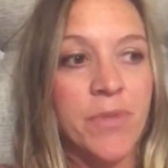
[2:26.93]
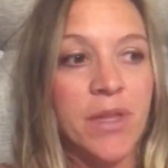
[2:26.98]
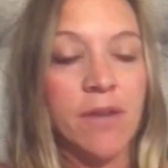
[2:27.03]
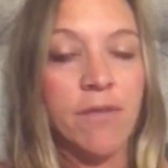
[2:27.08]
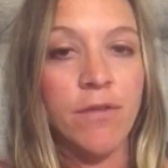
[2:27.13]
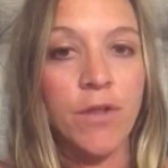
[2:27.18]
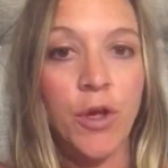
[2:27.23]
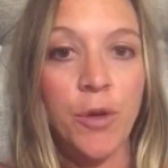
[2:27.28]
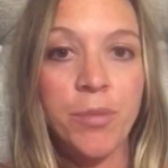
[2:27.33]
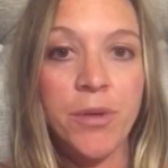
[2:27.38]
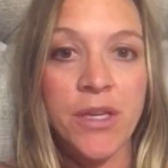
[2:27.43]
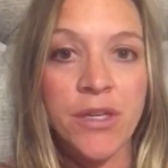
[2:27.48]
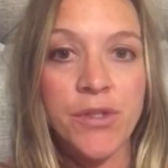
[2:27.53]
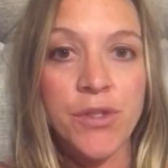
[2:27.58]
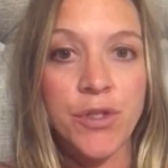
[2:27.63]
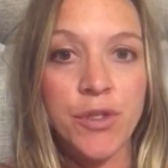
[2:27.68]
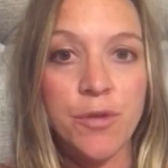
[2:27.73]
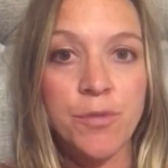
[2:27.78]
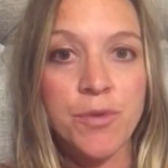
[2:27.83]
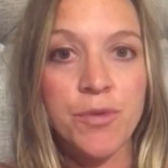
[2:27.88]
Fallopian
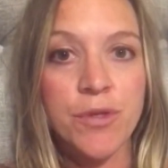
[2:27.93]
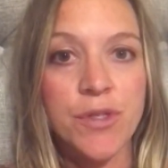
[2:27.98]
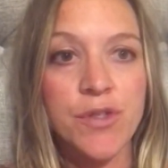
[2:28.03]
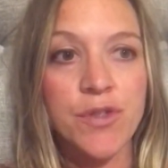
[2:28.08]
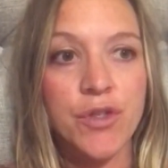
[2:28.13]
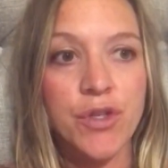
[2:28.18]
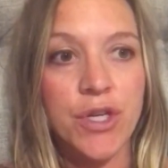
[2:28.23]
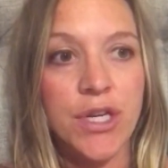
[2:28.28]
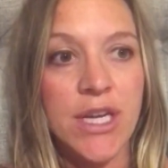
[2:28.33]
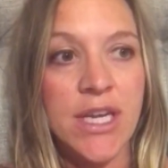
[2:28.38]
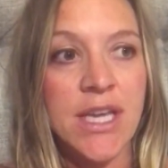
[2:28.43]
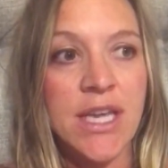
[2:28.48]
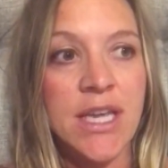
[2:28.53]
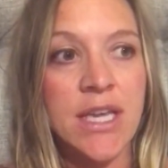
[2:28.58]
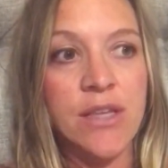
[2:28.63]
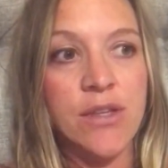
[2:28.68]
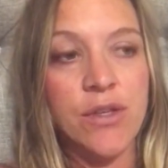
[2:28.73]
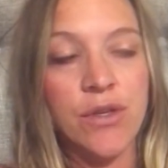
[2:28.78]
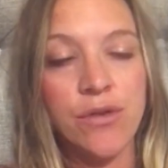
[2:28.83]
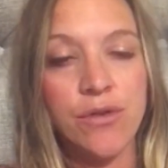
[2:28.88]
tubes were
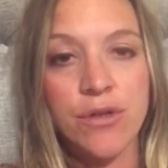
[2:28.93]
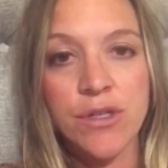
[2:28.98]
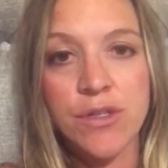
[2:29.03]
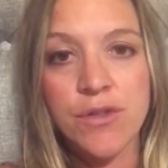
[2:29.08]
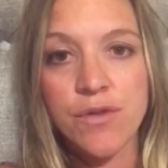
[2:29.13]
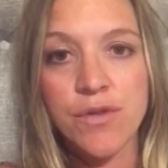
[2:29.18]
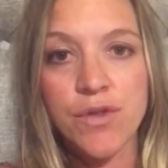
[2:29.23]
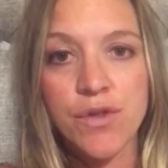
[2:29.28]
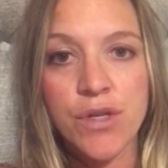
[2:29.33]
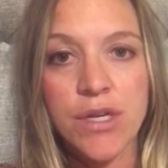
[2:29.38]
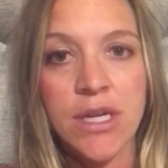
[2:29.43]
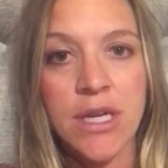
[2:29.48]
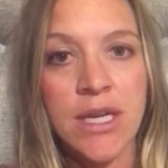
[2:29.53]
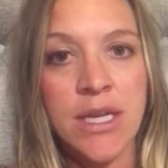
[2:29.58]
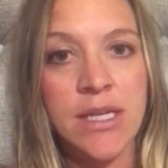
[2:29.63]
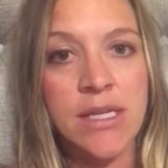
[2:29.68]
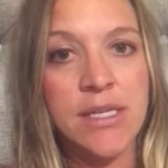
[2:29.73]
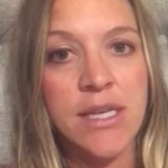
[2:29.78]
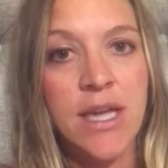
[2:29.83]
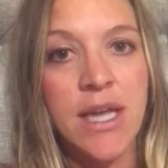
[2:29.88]
screened. Uterus was
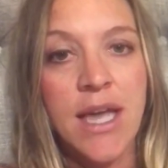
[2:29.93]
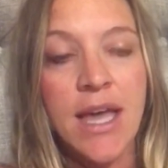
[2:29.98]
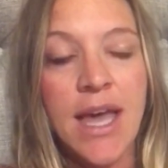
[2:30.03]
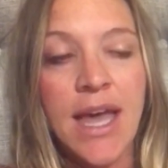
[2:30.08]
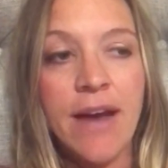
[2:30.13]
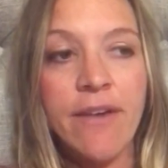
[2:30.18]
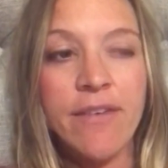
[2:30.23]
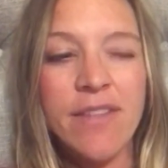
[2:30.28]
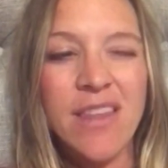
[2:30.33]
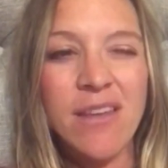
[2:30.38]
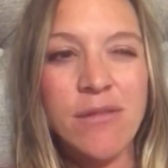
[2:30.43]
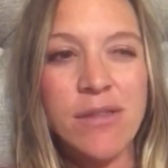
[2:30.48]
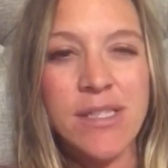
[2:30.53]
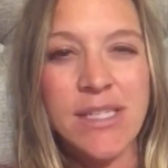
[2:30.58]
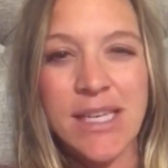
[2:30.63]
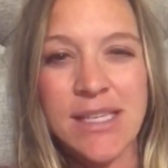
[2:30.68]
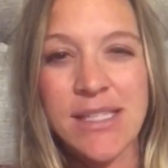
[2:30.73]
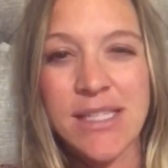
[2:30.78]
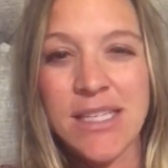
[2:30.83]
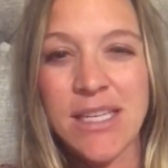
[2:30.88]
screened. Everything was
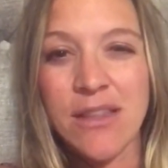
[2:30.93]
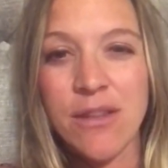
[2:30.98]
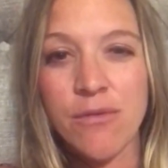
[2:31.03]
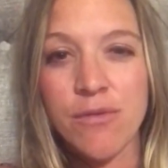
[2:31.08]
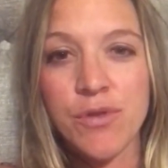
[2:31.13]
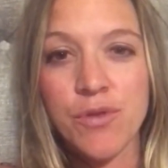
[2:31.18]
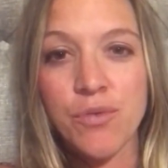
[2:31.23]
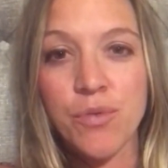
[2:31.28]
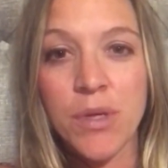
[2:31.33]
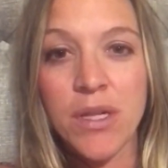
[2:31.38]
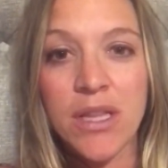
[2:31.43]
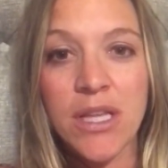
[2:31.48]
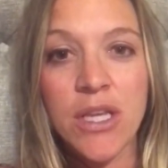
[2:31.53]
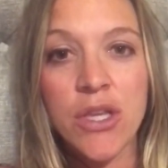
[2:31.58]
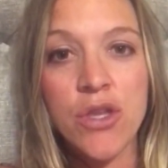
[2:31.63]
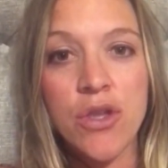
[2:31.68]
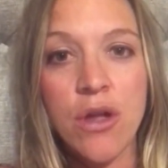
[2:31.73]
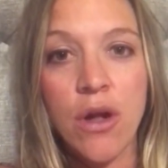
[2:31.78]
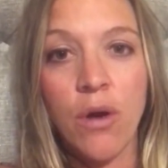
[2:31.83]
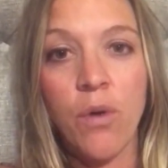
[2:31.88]
tested, and there was really
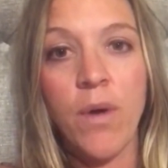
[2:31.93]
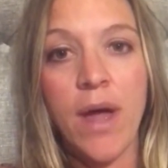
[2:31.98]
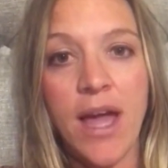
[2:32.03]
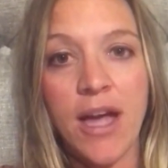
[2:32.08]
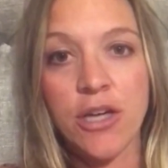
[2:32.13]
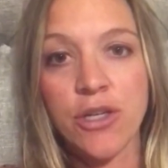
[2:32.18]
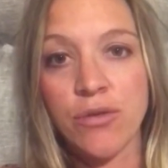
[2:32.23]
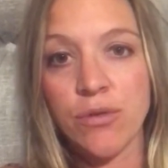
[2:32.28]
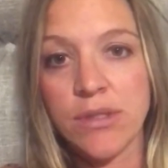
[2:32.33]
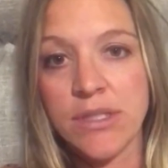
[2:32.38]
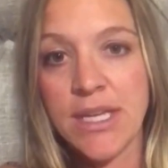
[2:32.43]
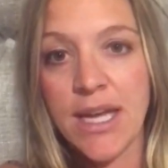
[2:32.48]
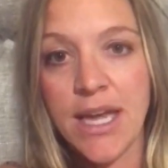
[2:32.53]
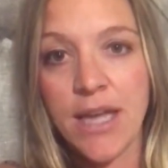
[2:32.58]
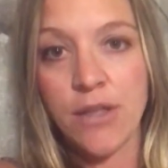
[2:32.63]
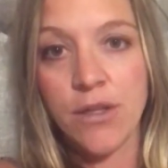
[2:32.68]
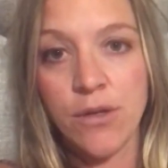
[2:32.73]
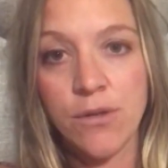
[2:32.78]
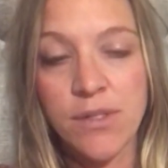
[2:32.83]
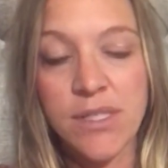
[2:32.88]
no actual
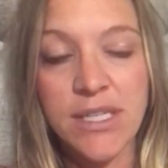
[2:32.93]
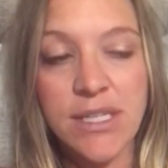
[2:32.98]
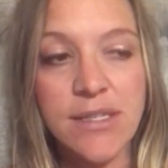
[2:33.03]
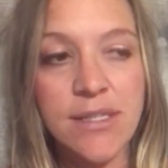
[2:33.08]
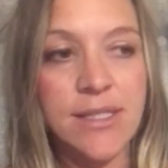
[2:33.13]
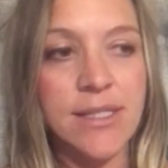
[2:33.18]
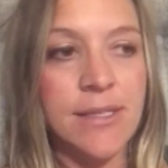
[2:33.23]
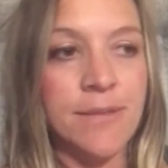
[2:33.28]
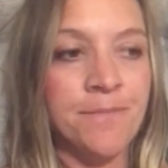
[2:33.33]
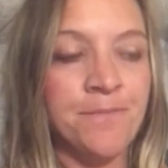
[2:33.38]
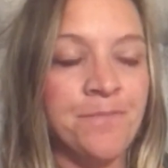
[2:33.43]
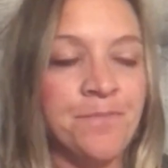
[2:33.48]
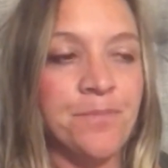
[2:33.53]
diagnosis.